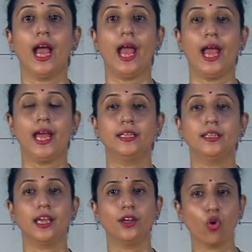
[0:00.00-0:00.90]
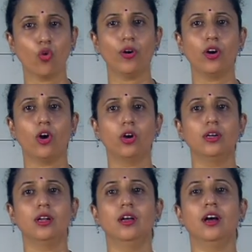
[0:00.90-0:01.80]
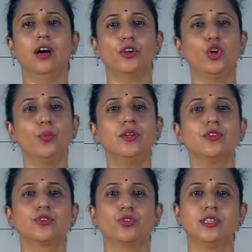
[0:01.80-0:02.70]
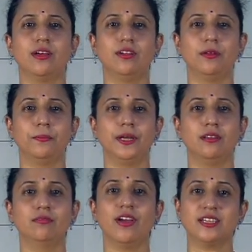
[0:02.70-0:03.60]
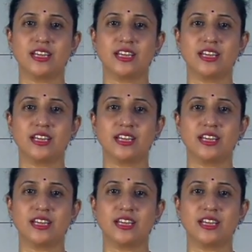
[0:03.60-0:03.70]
And in overall, human resource development